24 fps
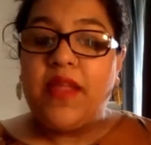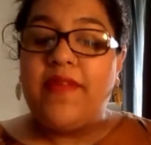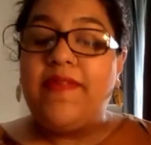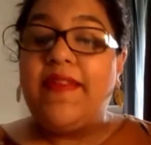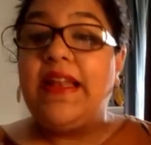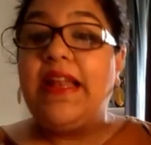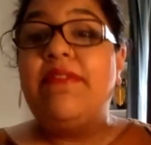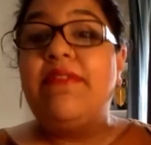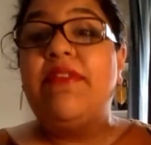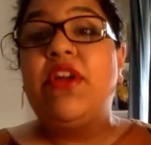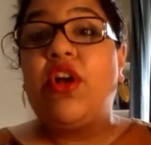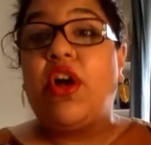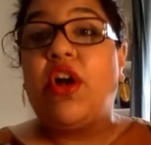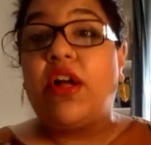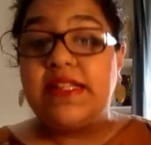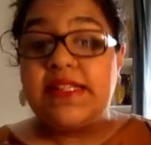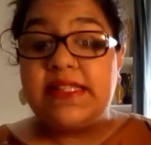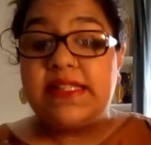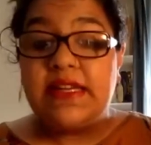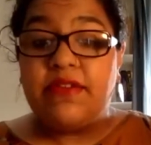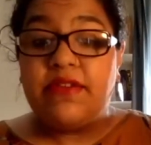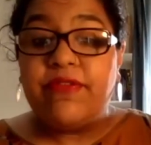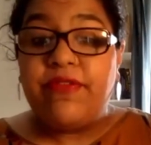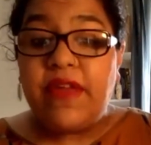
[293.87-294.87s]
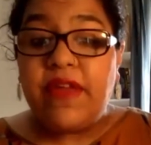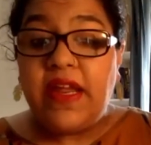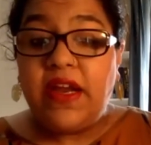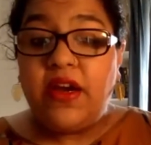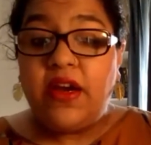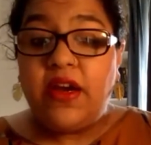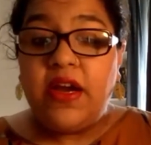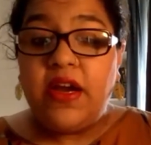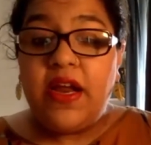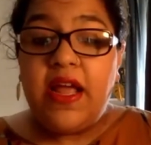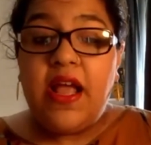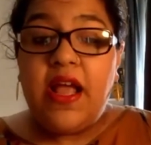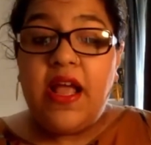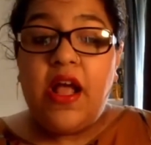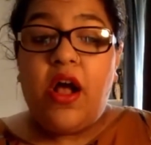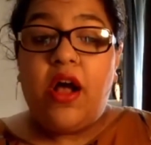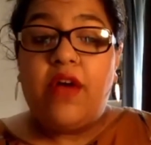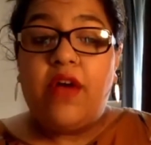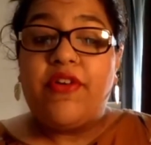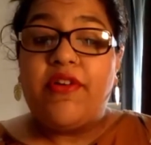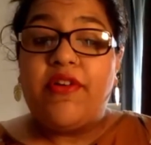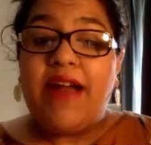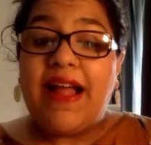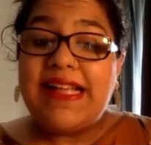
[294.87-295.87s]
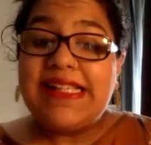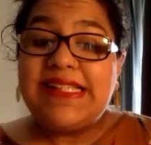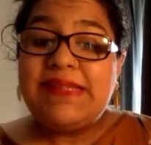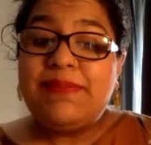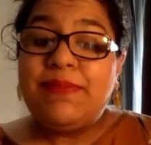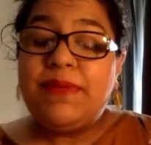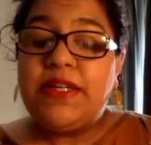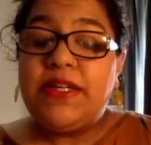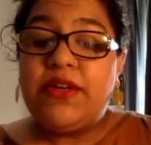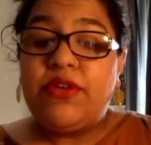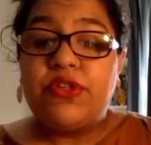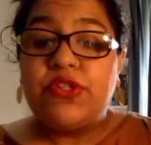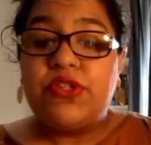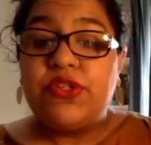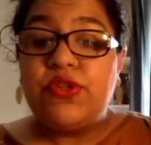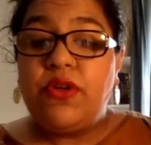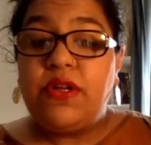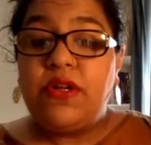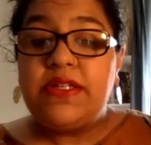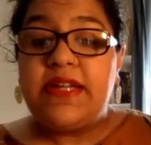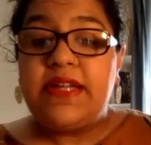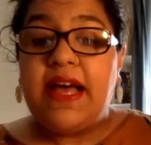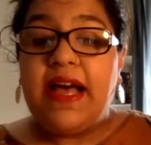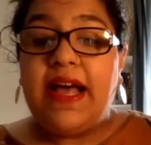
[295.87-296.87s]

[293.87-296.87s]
They live in constant fear of harassment or assault,